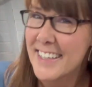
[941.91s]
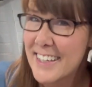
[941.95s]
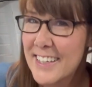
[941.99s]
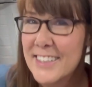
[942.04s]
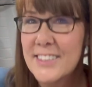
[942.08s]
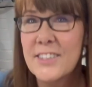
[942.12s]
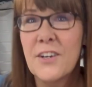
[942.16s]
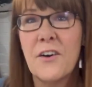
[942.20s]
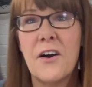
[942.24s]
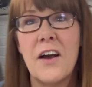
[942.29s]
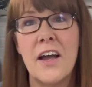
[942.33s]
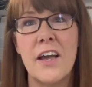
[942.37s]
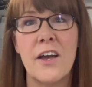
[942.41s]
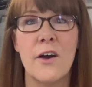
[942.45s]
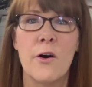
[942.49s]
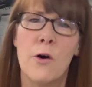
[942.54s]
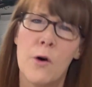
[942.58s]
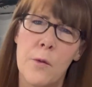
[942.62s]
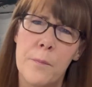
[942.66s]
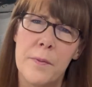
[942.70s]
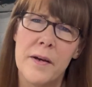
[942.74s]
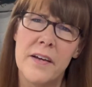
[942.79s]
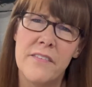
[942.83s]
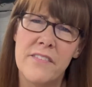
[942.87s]
So I
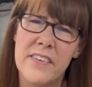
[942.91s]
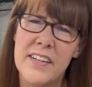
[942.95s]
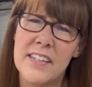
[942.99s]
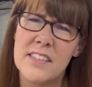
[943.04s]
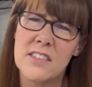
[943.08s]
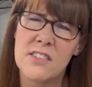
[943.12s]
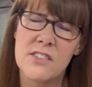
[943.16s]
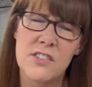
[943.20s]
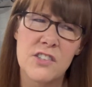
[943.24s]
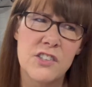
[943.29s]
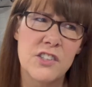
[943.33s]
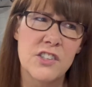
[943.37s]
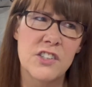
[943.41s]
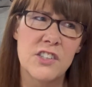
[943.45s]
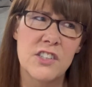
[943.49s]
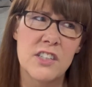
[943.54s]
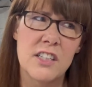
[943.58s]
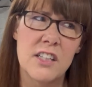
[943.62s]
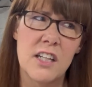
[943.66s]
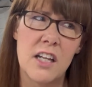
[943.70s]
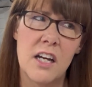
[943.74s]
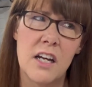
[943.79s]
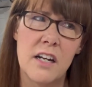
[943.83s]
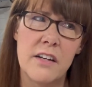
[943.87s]
hope I've answered a
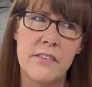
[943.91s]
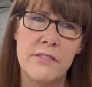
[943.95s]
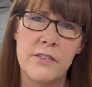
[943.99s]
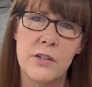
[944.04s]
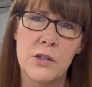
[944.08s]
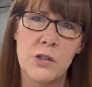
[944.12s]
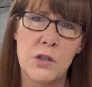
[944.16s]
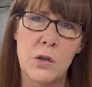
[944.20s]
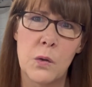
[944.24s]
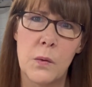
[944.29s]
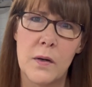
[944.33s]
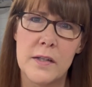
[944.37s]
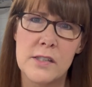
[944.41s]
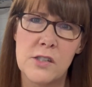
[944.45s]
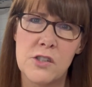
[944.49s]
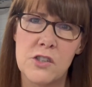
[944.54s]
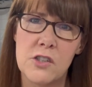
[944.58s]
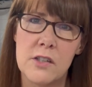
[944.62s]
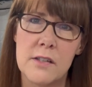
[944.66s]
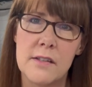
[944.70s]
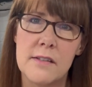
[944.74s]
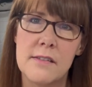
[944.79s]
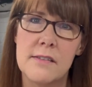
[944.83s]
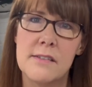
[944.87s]
lot of your
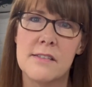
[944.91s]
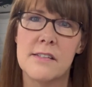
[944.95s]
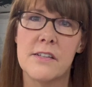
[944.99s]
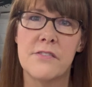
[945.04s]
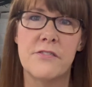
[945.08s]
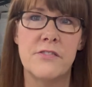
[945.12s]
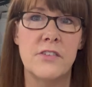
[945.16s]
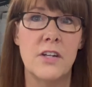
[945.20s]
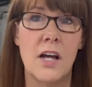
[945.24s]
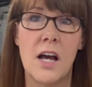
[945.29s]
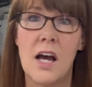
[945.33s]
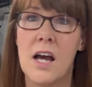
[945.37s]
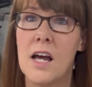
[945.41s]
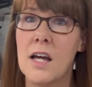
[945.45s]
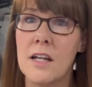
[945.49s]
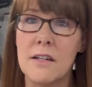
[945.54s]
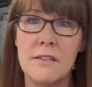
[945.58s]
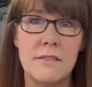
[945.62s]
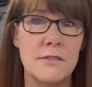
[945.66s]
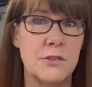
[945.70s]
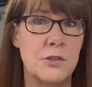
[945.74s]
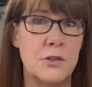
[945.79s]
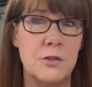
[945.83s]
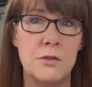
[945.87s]
questions. If not,
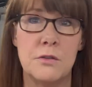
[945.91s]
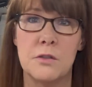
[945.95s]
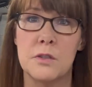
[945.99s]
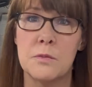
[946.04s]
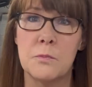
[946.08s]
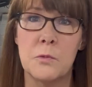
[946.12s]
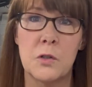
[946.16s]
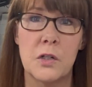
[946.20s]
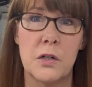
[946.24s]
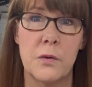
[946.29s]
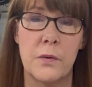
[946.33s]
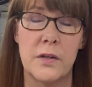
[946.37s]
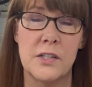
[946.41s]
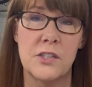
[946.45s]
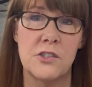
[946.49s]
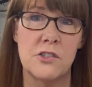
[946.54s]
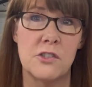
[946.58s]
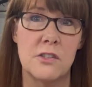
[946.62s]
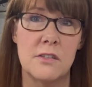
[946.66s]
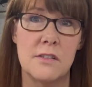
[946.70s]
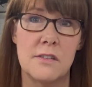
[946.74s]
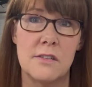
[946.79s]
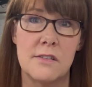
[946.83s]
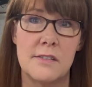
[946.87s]
shoot some more
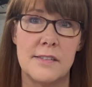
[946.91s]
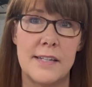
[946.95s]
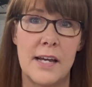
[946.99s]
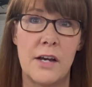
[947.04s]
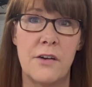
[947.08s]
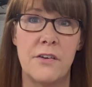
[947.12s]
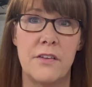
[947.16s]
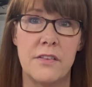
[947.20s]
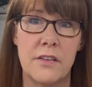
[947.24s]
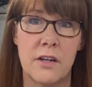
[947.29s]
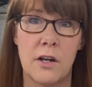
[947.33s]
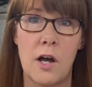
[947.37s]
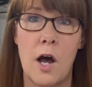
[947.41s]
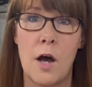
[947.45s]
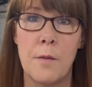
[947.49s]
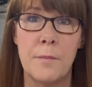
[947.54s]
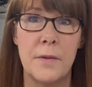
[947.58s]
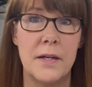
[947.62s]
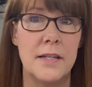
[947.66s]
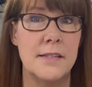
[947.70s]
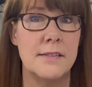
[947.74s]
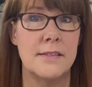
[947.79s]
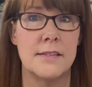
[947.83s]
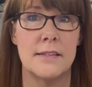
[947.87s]
questions down in the
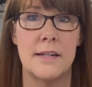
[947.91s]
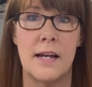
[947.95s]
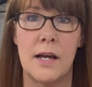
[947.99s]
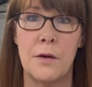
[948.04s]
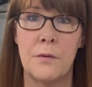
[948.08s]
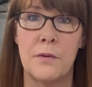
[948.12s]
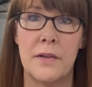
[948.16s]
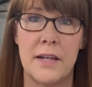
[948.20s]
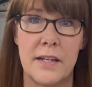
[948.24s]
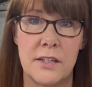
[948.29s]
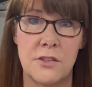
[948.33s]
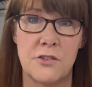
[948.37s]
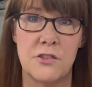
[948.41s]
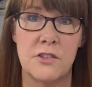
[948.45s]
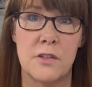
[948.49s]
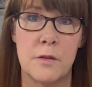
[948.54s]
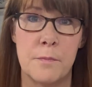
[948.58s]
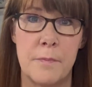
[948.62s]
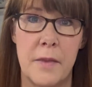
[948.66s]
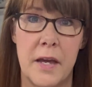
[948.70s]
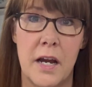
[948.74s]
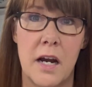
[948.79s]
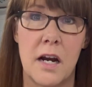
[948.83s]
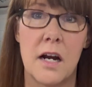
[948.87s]
comments and I will answer them
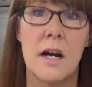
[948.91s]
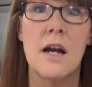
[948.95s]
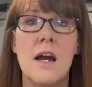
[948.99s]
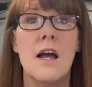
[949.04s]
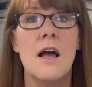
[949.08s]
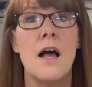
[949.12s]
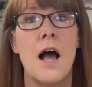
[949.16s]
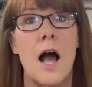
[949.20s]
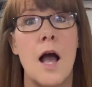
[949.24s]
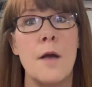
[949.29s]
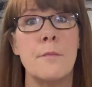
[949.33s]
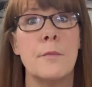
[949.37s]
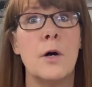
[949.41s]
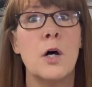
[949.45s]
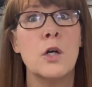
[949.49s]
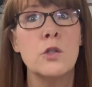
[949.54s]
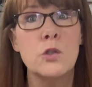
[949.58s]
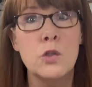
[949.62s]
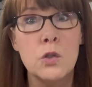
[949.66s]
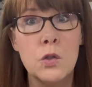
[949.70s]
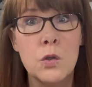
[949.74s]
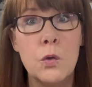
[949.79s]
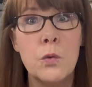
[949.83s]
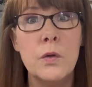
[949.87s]
there. I'm
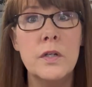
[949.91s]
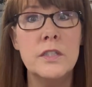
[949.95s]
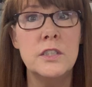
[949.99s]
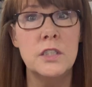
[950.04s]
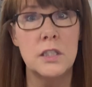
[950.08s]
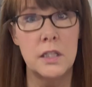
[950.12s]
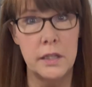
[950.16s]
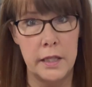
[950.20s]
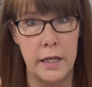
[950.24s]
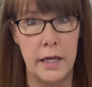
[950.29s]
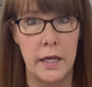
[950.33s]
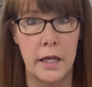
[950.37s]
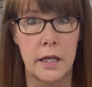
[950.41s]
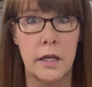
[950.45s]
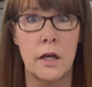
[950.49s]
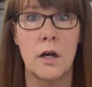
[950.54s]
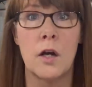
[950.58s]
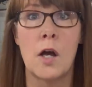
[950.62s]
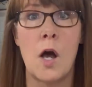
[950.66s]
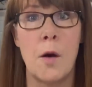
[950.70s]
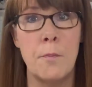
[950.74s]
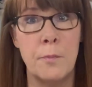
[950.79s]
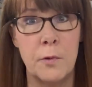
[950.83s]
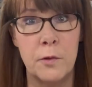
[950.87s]
also going to link a
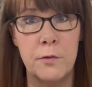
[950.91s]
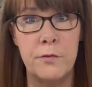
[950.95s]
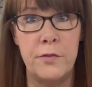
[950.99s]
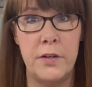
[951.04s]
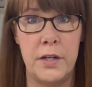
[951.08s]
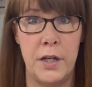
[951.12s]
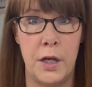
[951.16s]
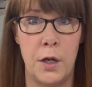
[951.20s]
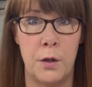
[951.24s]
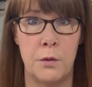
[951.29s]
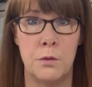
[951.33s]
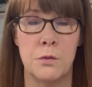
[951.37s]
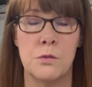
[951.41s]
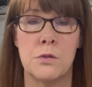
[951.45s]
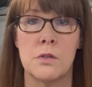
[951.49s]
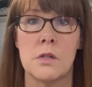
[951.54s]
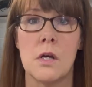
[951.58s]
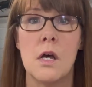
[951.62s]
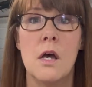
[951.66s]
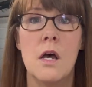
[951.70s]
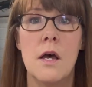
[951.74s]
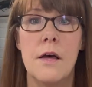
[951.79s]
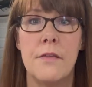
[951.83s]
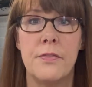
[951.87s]
couple videos
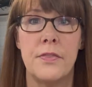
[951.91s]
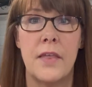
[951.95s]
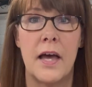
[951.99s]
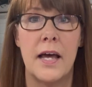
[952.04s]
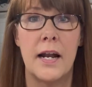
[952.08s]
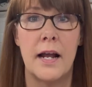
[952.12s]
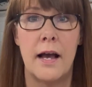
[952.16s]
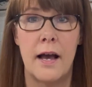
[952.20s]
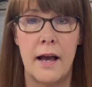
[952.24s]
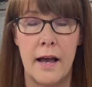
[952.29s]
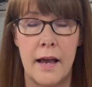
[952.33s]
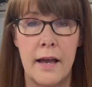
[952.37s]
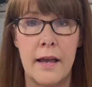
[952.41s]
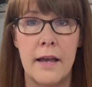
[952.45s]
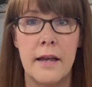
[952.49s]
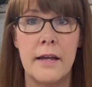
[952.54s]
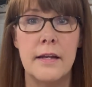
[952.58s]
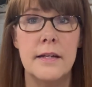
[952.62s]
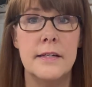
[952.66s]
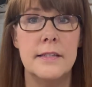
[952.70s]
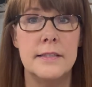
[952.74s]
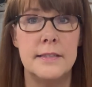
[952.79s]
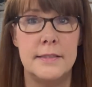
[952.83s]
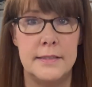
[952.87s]
that
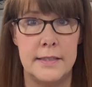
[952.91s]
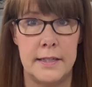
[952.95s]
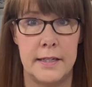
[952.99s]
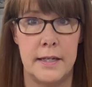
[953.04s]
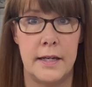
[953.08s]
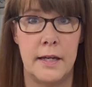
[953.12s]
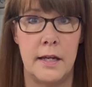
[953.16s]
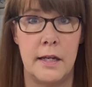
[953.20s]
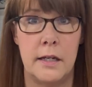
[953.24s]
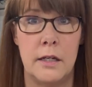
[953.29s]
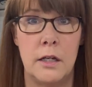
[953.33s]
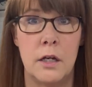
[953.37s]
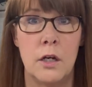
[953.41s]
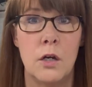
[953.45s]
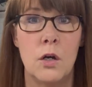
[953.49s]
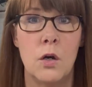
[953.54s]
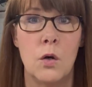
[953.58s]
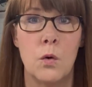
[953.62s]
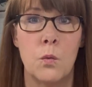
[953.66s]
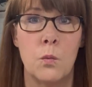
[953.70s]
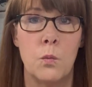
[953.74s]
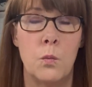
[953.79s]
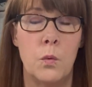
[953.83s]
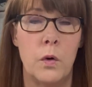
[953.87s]
I did
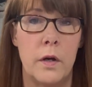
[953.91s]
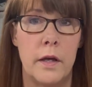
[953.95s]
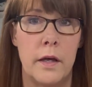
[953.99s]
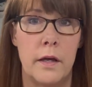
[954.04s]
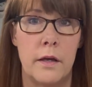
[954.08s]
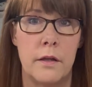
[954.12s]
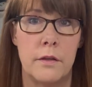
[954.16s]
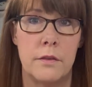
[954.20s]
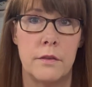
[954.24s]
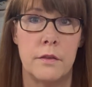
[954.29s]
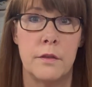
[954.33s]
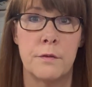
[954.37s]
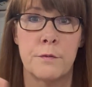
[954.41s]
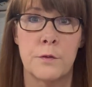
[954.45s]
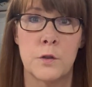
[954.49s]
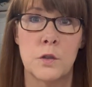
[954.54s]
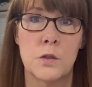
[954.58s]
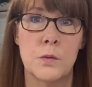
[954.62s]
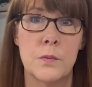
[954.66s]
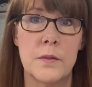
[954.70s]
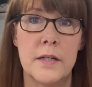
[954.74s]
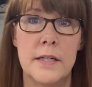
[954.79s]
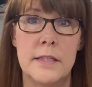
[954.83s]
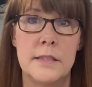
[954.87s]
with, the
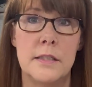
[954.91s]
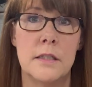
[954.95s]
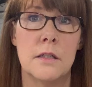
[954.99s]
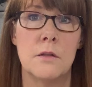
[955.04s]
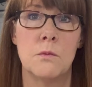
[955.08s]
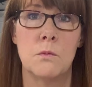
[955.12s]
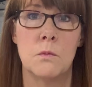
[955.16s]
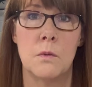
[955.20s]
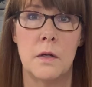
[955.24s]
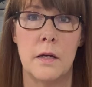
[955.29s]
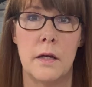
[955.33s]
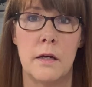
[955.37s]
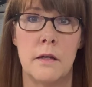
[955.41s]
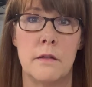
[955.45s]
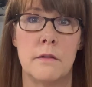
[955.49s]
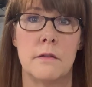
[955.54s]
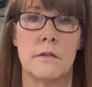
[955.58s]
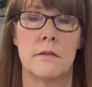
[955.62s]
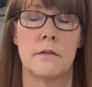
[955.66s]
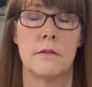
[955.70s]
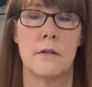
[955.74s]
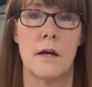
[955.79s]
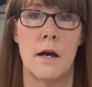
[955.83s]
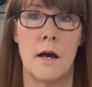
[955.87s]
first one I did
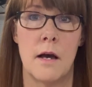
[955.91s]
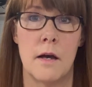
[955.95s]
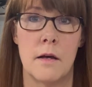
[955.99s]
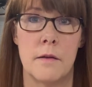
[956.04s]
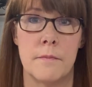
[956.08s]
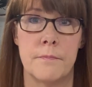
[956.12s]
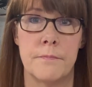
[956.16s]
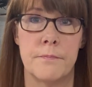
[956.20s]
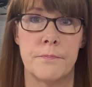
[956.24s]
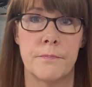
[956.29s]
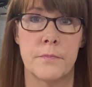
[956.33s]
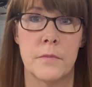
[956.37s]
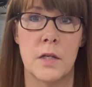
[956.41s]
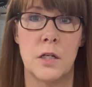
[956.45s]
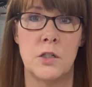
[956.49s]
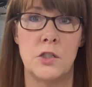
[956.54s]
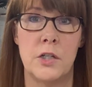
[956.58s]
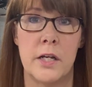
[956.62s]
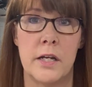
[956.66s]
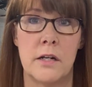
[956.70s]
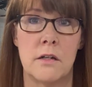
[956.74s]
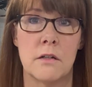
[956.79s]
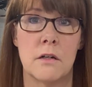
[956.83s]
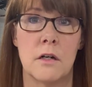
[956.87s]
with a
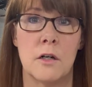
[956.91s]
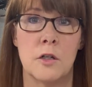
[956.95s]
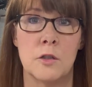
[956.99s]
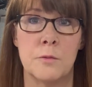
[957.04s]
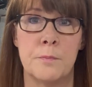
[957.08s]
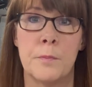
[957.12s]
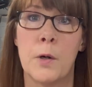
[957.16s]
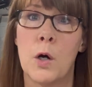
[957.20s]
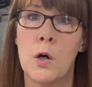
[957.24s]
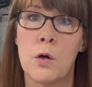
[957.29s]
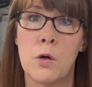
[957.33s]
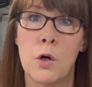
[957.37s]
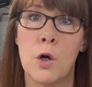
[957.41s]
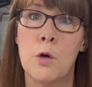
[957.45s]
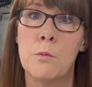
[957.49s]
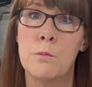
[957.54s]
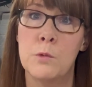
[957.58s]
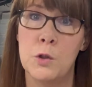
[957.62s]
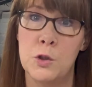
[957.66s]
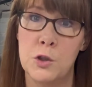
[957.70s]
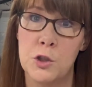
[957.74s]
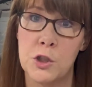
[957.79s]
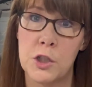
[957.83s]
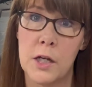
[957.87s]
channel called Poco
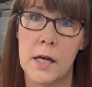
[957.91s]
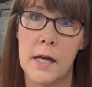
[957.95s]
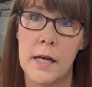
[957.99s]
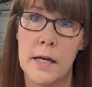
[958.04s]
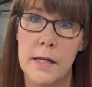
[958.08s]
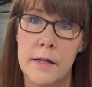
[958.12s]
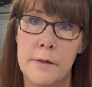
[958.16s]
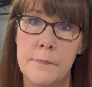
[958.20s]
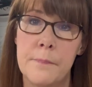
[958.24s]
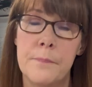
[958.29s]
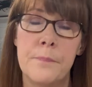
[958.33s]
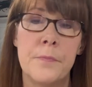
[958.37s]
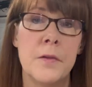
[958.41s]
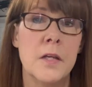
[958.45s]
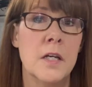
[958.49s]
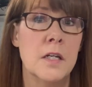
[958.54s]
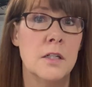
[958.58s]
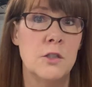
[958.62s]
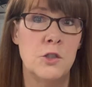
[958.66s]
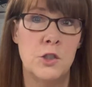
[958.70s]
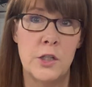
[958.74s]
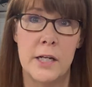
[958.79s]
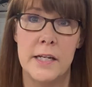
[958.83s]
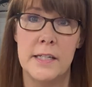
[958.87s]
Moonshine.
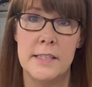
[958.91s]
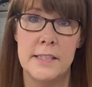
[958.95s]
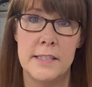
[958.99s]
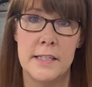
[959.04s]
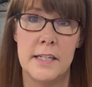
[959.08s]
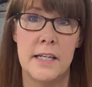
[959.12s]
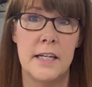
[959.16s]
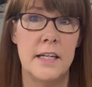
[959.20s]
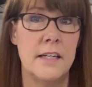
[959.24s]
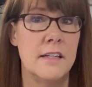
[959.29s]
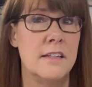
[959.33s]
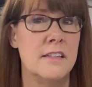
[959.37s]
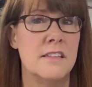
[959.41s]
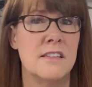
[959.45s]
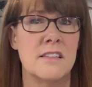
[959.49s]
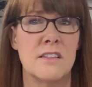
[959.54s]
JT, he's a